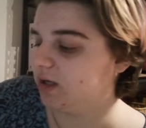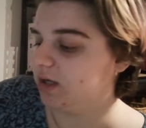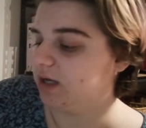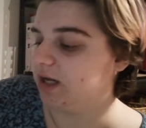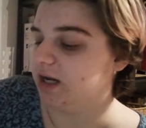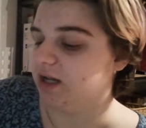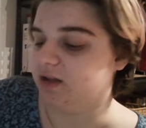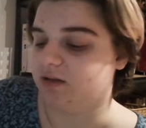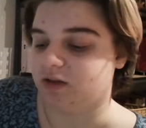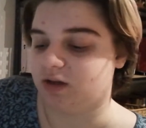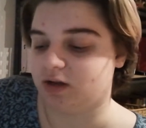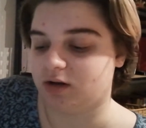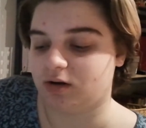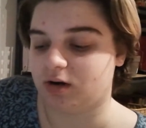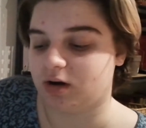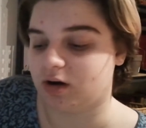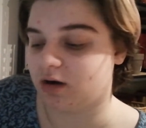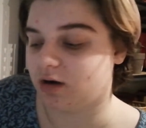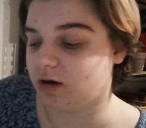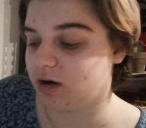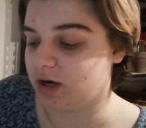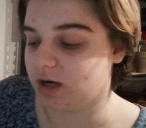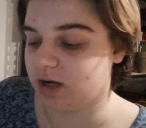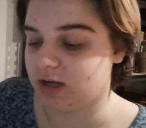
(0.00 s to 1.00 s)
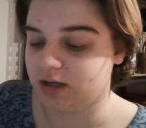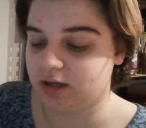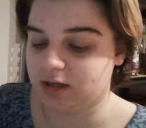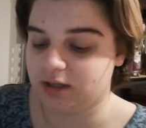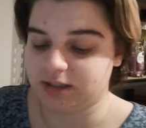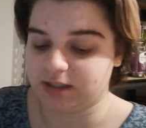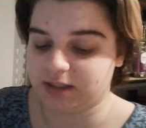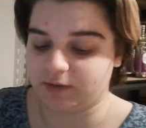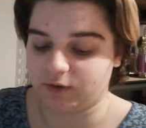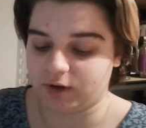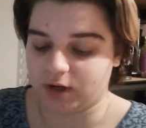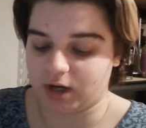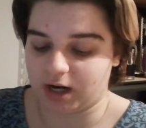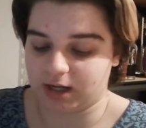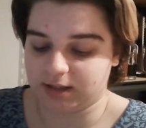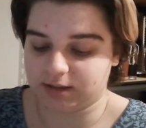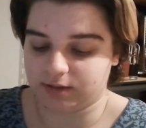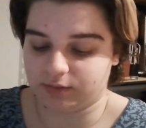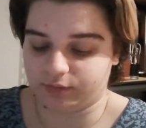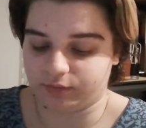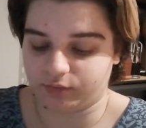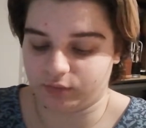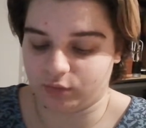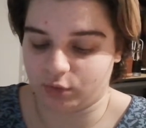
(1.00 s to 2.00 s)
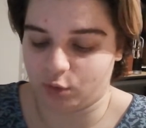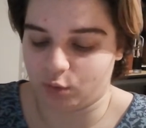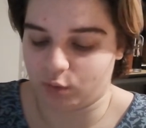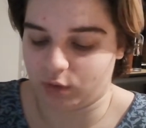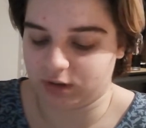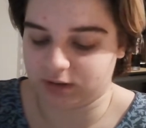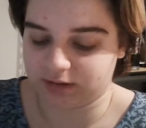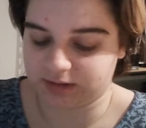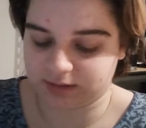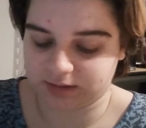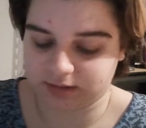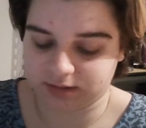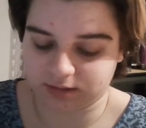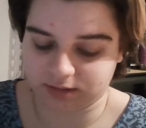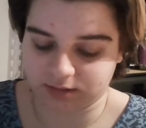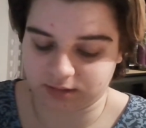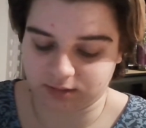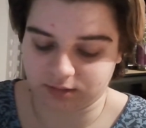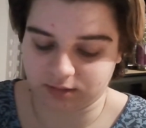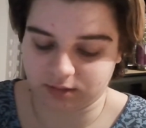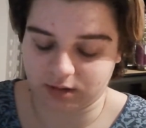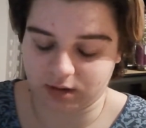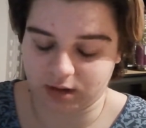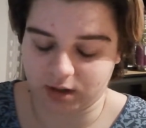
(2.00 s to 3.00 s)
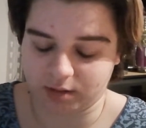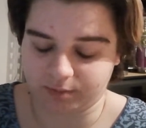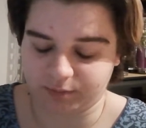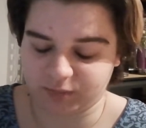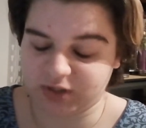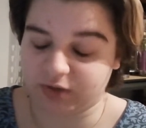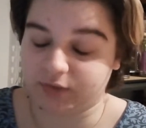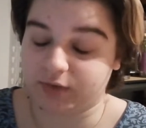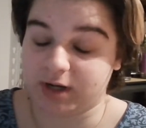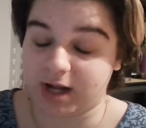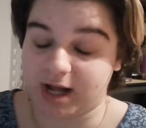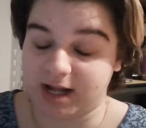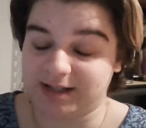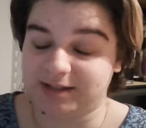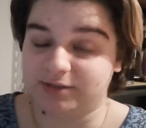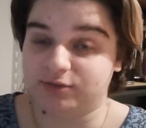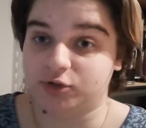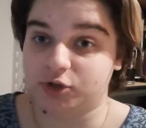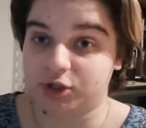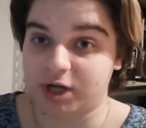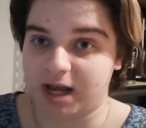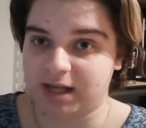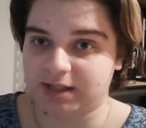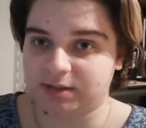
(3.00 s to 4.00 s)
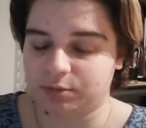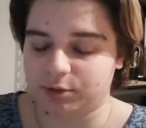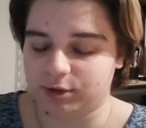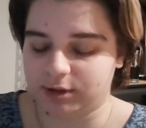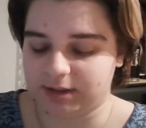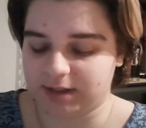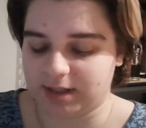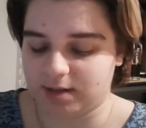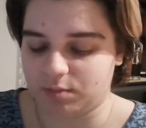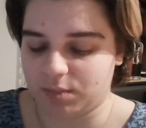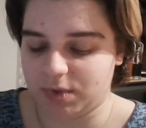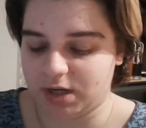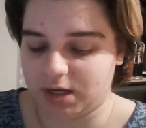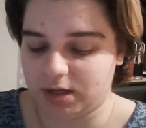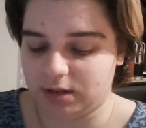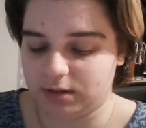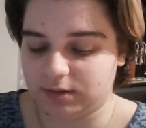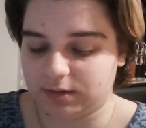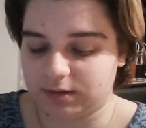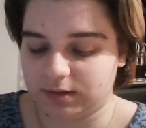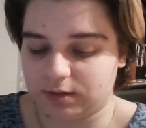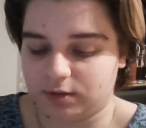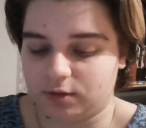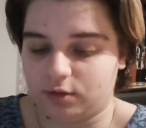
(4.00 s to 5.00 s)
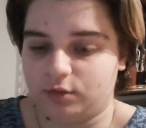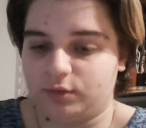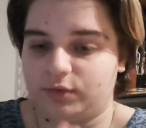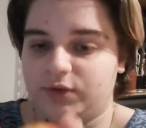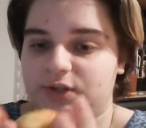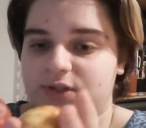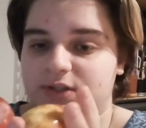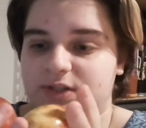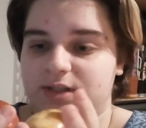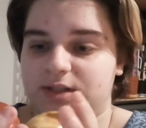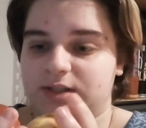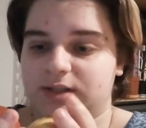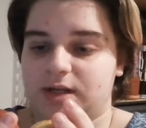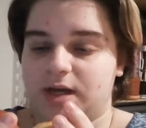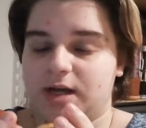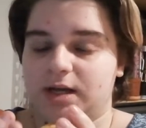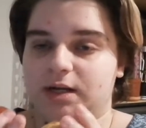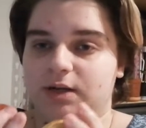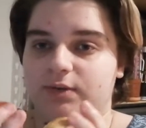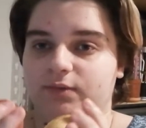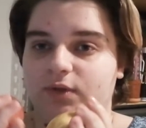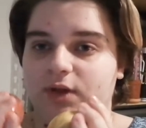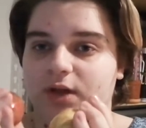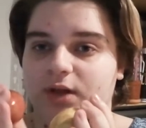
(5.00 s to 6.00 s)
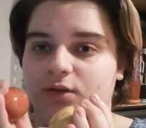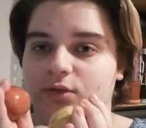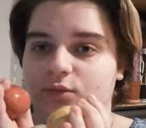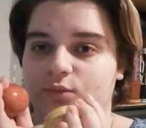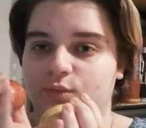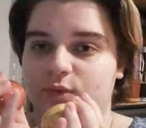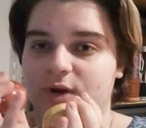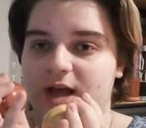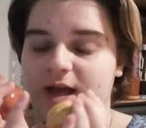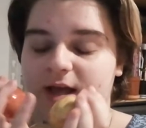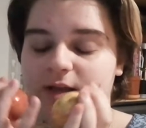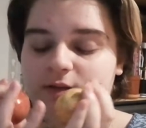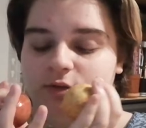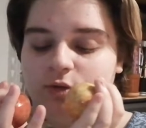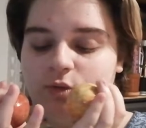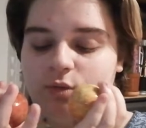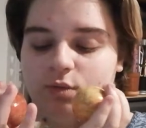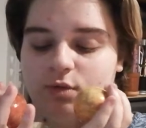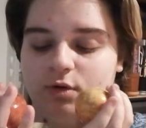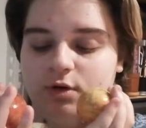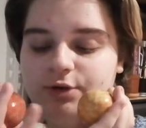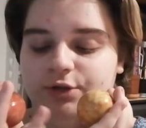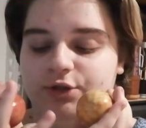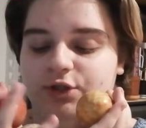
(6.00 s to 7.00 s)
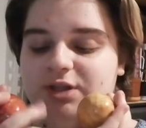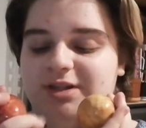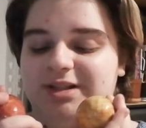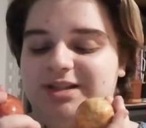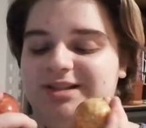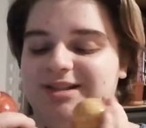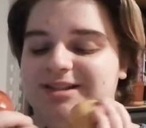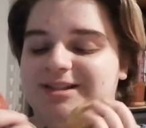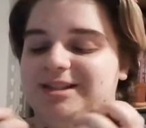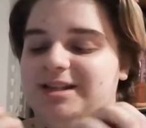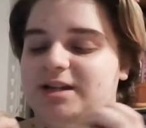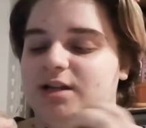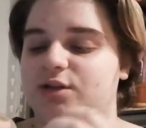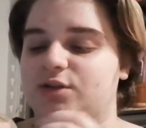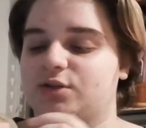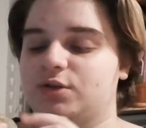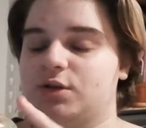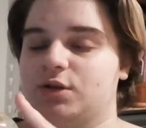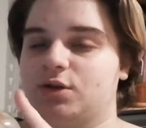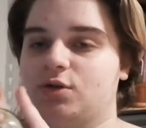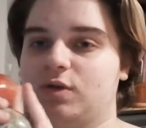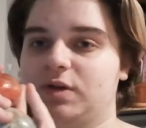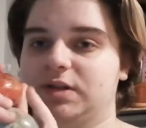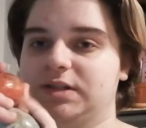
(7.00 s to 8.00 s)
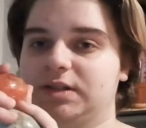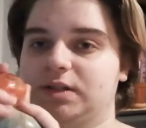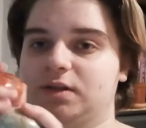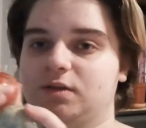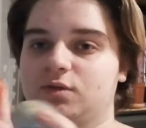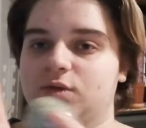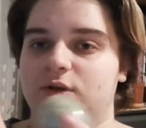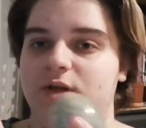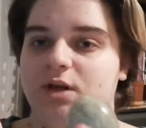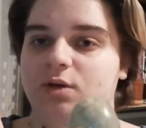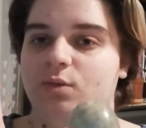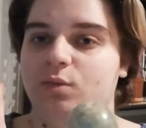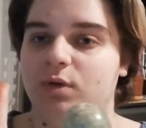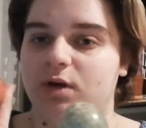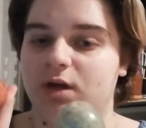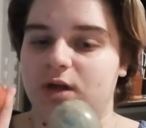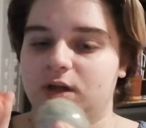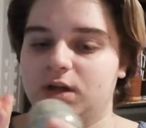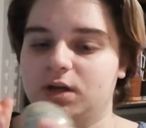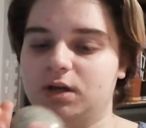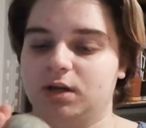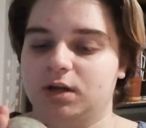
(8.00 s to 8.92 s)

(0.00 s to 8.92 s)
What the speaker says: and there are different kinds of quartz, different kinds of jaspers, I mean. So this is kind of like the red, the orange, and this is like a turquoisey green one.